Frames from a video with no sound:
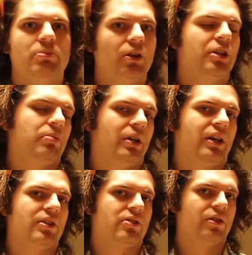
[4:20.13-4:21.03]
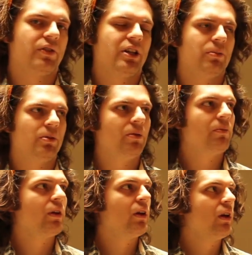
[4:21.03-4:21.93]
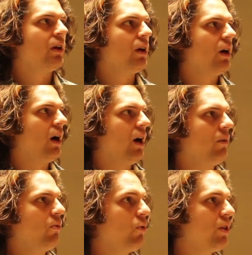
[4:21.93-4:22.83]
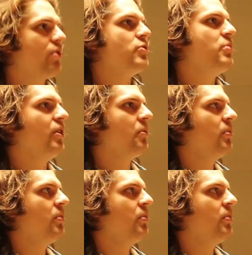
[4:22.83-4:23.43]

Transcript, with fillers: building plans are available um, with those building